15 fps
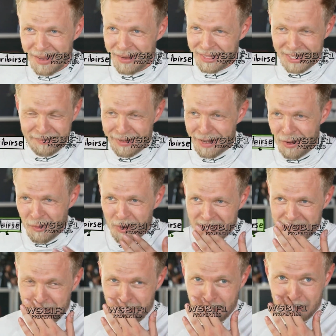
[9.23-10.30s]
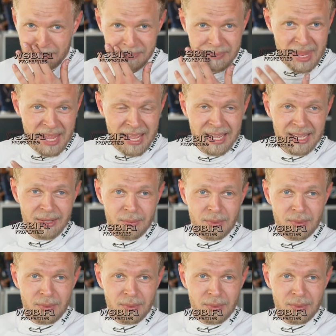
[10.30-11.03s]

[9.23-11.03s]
it definitely wasn't a,